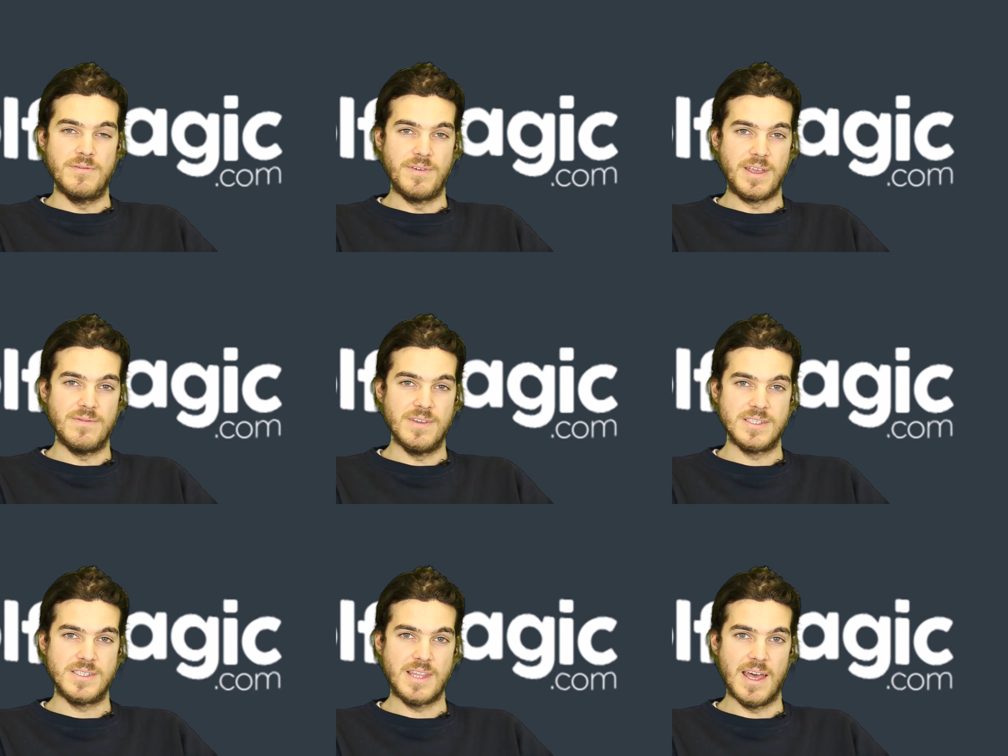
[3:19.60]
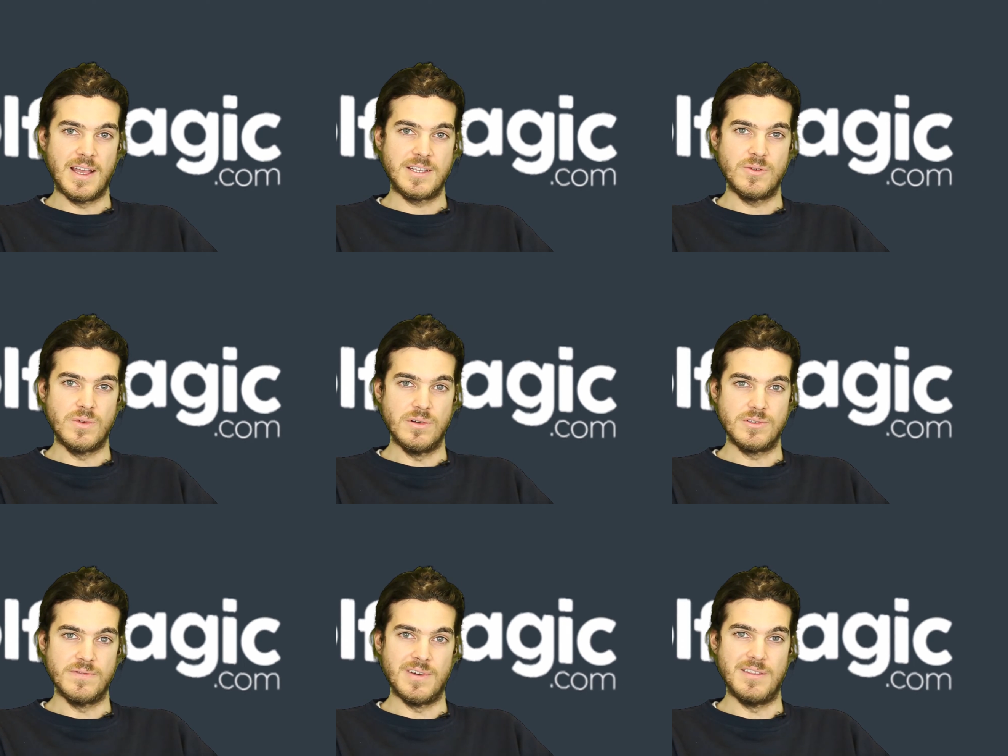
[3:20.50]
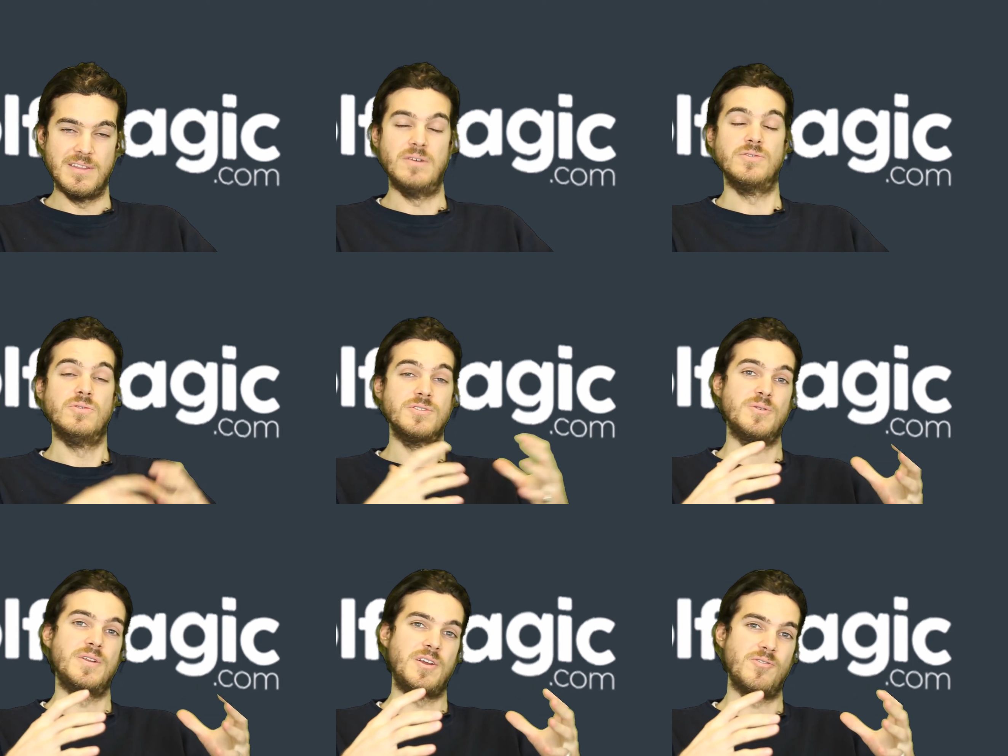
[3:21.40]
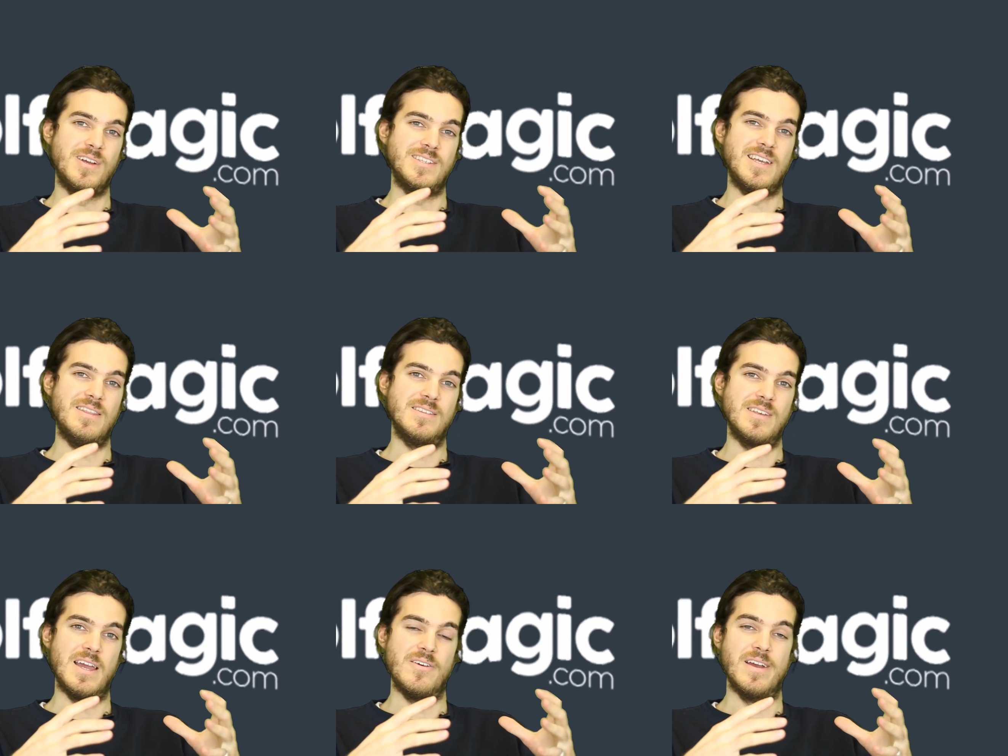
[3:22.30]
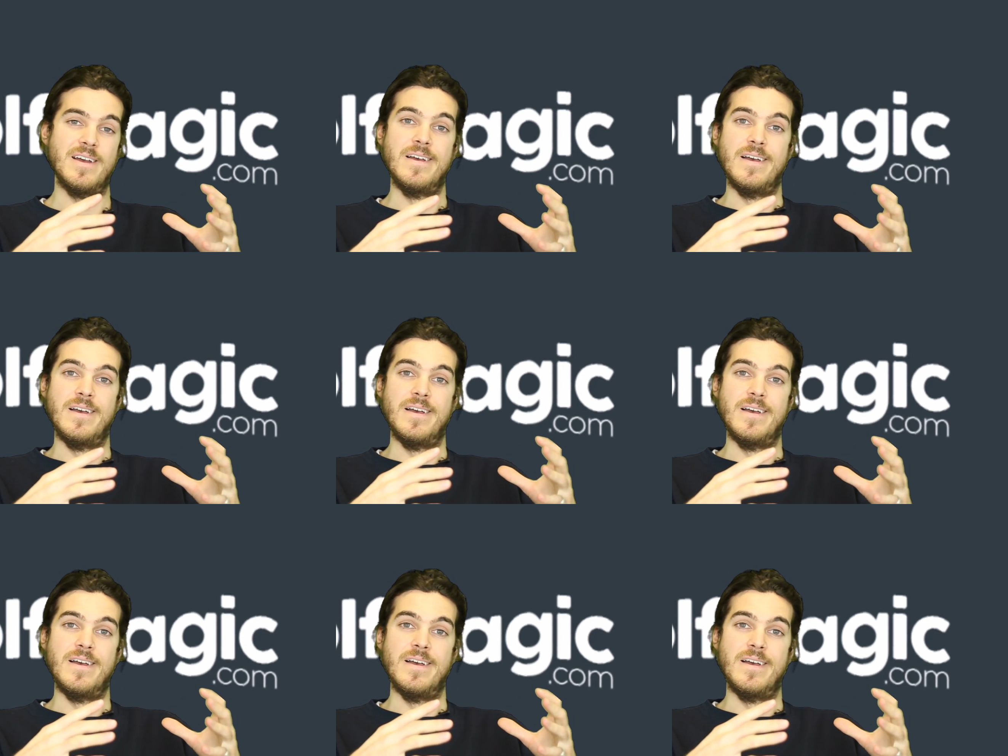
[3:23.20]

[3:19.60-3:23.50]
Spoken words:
forgiveness stakes, we also found that there was also an increase in this area,